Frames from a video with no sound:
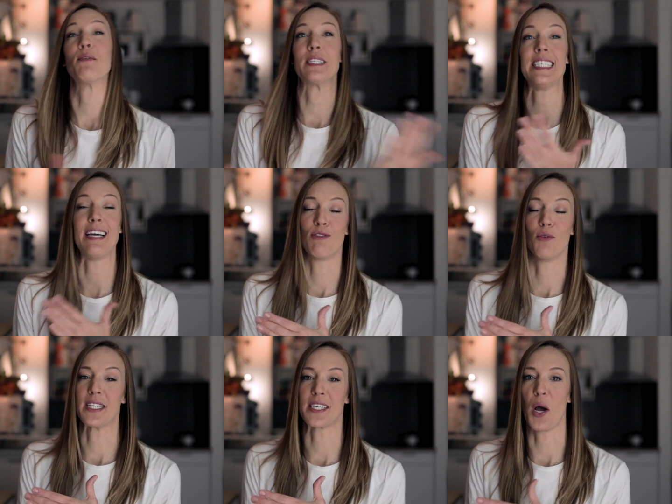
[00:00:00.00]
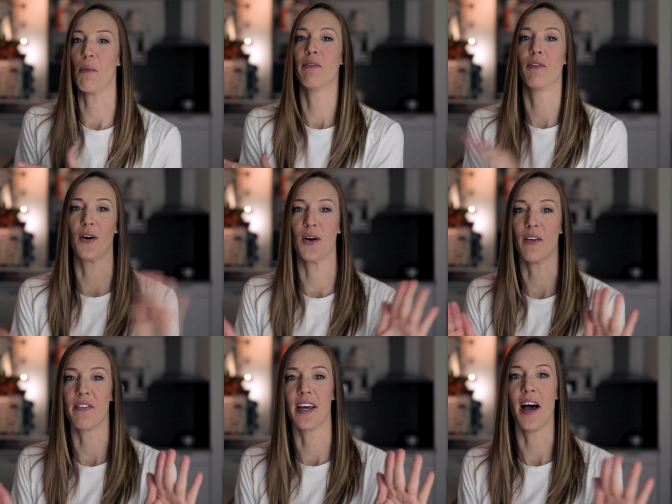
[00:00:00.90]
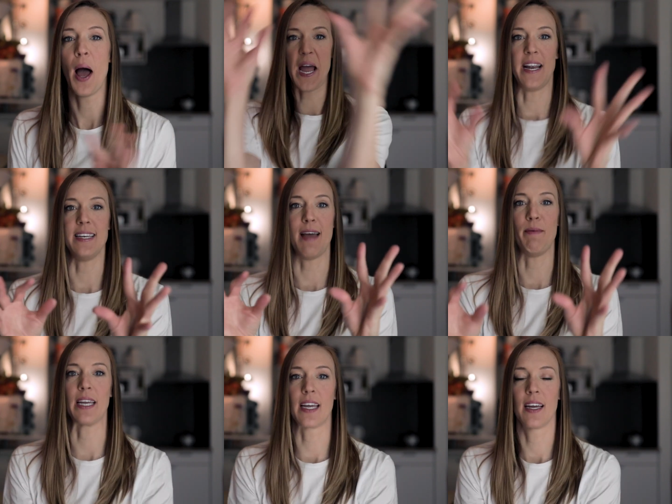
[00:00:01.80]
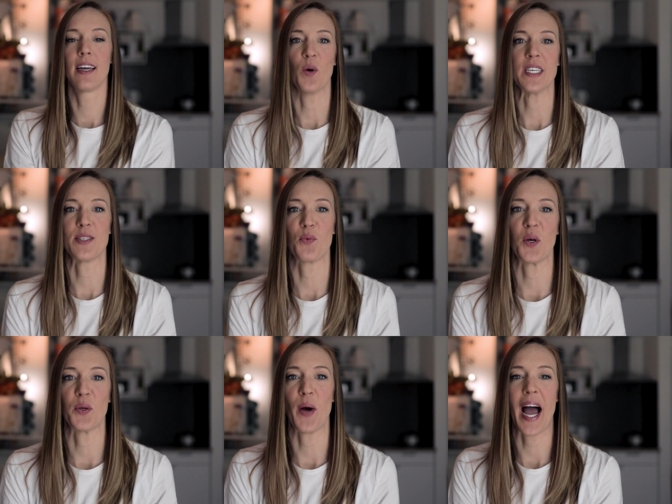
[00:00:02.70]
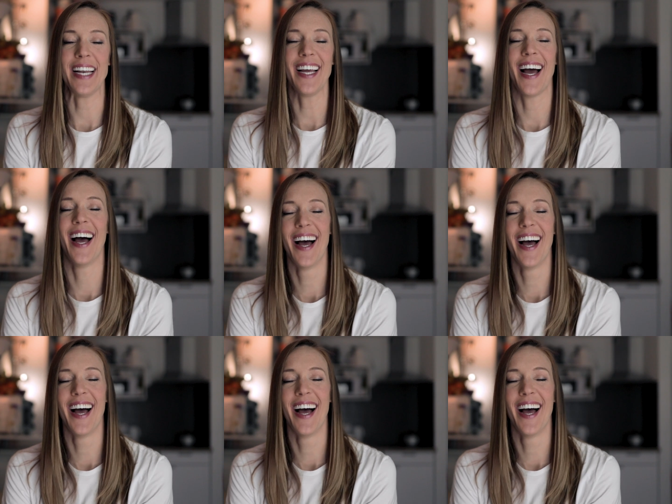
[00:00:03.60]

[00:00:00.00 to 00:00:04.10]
it was several weeks ago before all the pandemic was worldwide.